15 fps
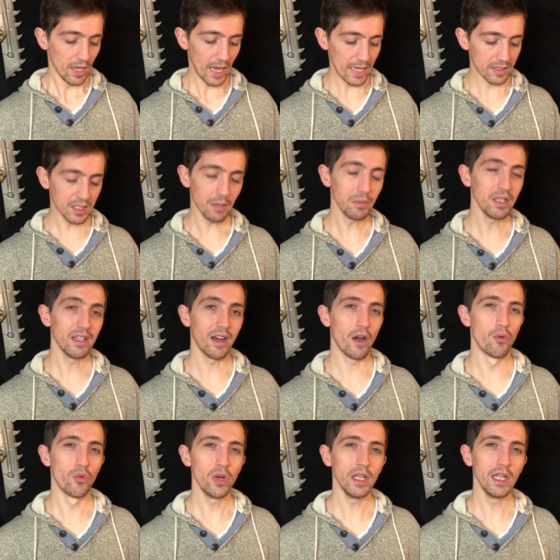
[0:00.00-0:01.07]
And something that I
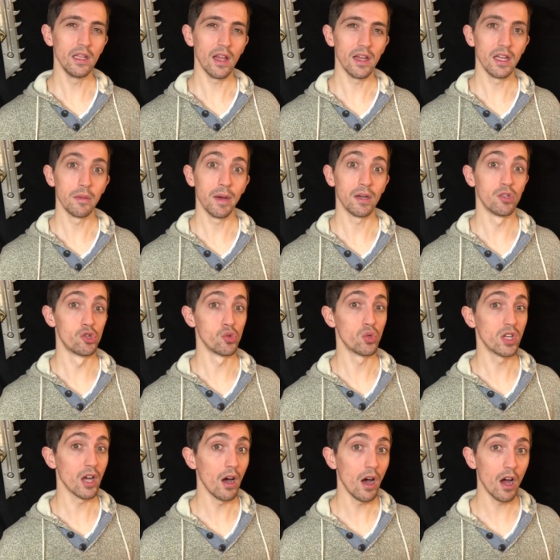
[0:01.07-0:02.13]
really like about
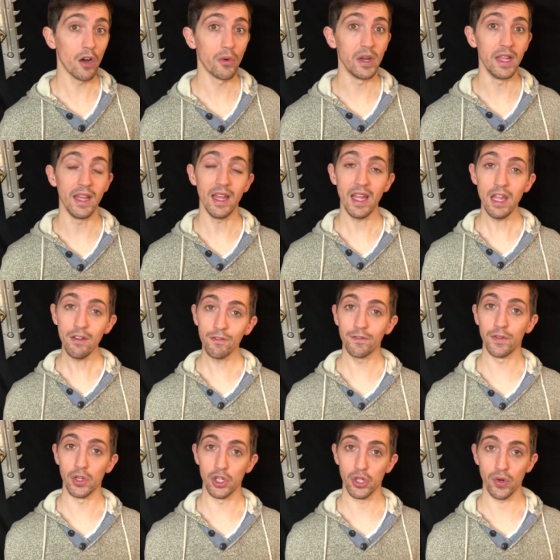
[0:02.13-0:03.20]
Drukhari
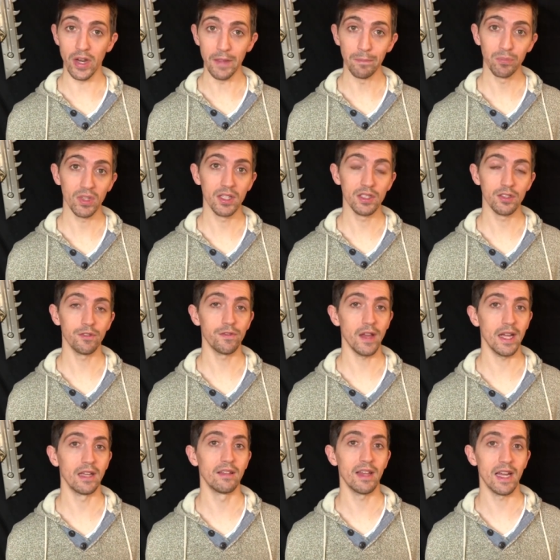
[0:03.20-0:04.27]
infantry is the
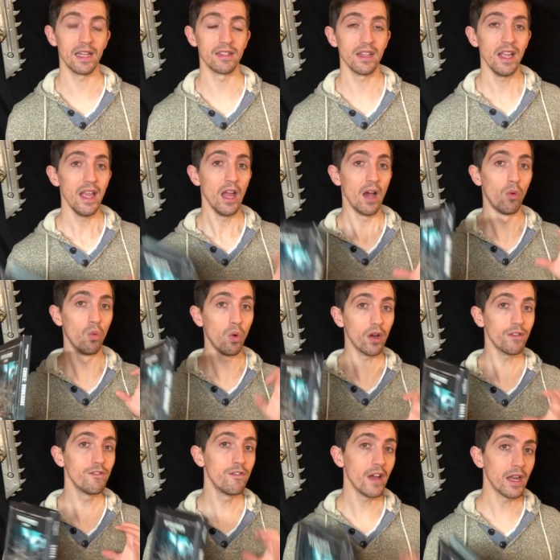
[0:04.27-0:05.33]
fact that
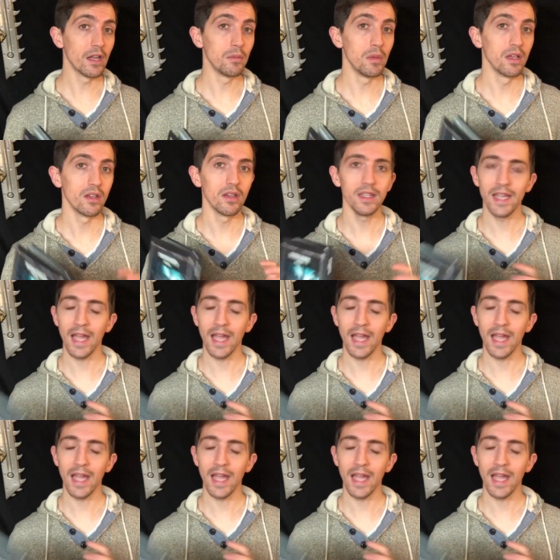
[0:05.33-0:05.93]
one Venom can